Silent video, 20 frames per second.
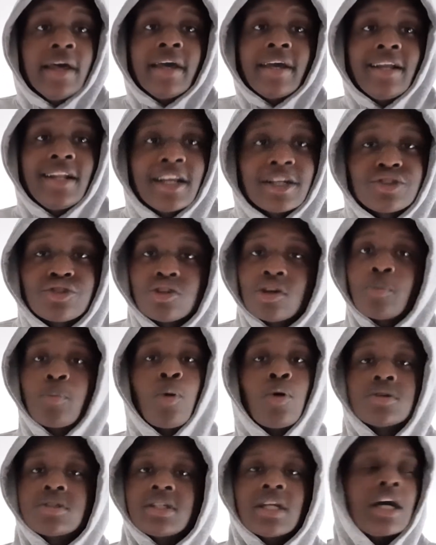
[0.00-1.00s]
He literally
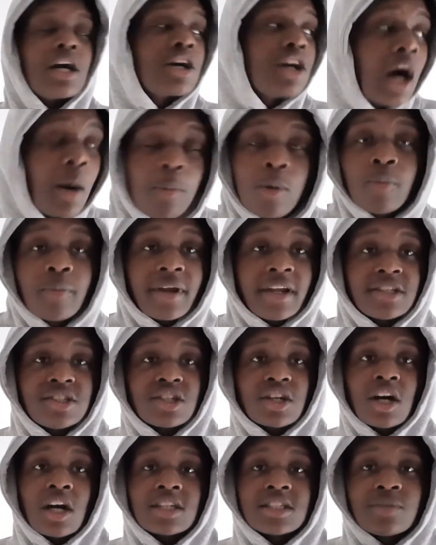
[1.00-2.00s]
reported it a couple minutes
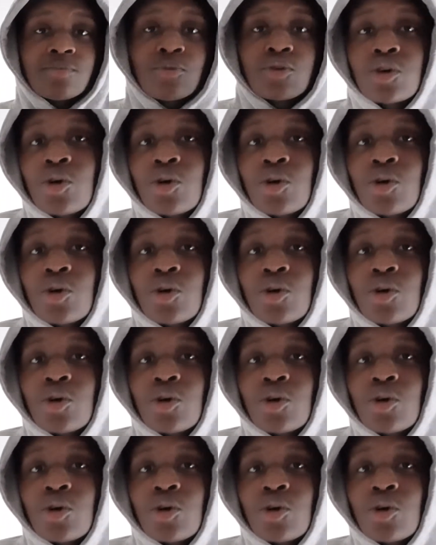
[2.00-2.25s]
ago as I'm